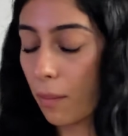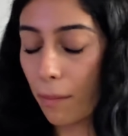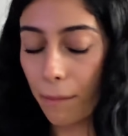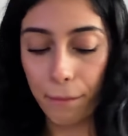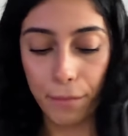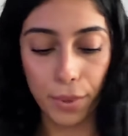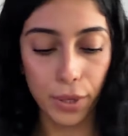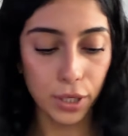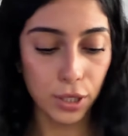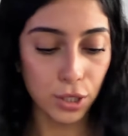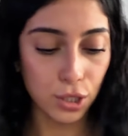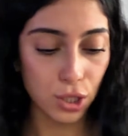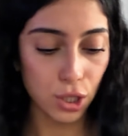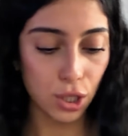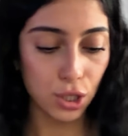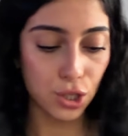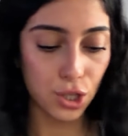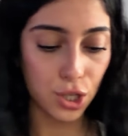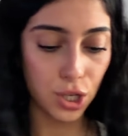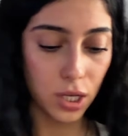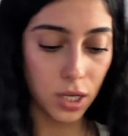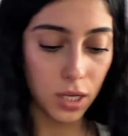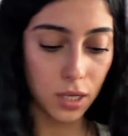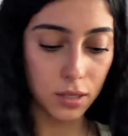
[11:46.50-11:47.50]
Bunch of
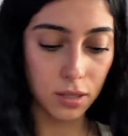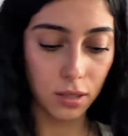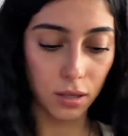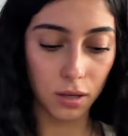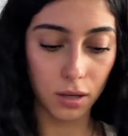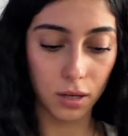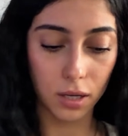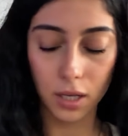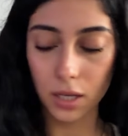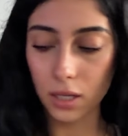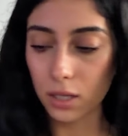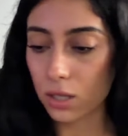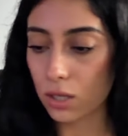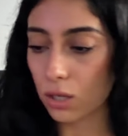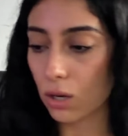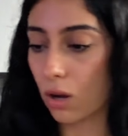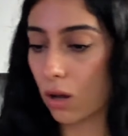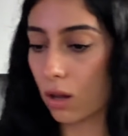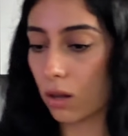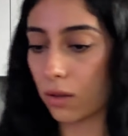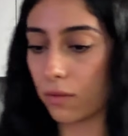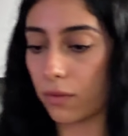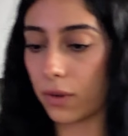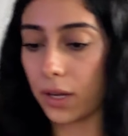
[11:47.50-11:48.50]
cheese on it,
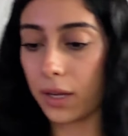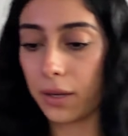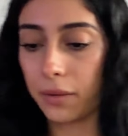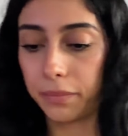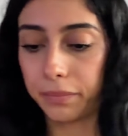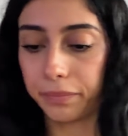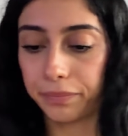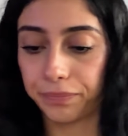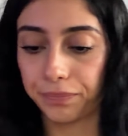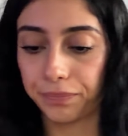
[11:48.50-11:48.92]
all of it.